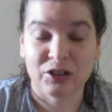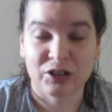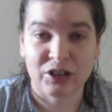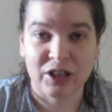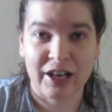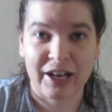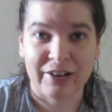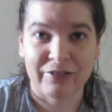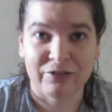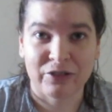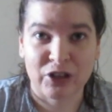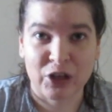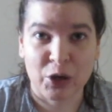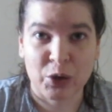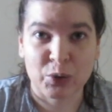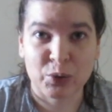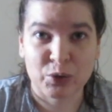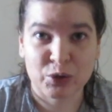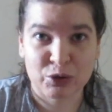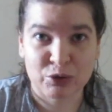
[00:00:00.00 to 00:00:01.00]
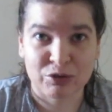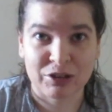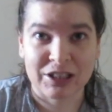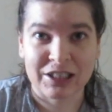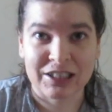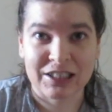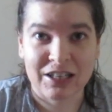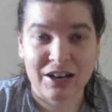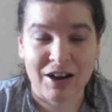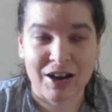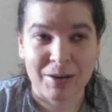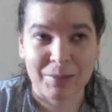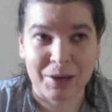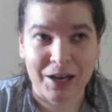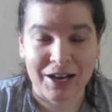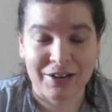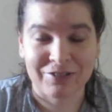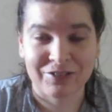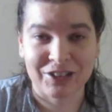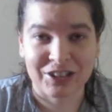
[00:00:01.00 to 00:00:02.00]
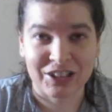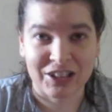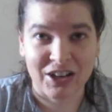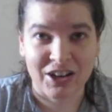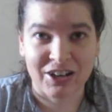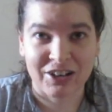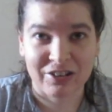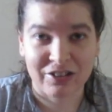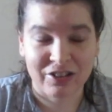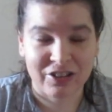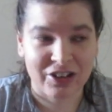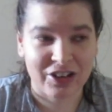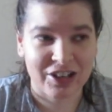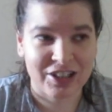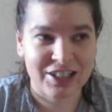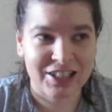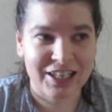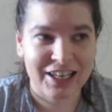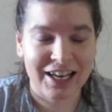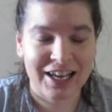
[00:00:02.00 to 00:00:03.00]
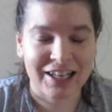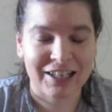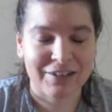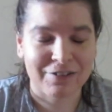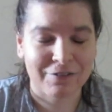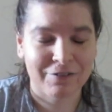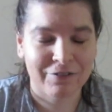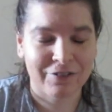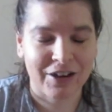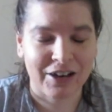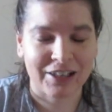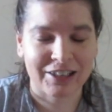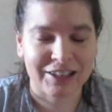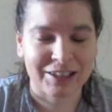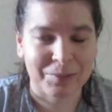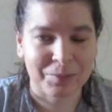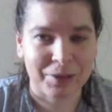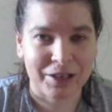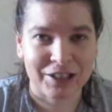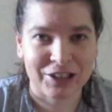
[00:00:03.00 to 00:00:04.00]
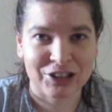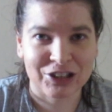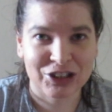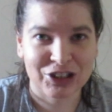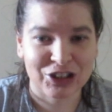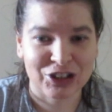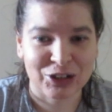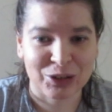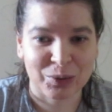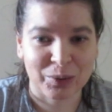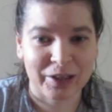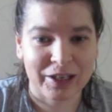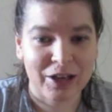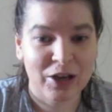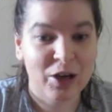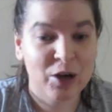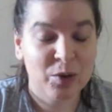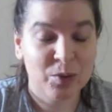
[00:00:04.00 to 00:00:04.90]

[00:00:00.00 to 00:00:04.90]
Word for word: have no screen time after 9:30, and I finally managed to do it,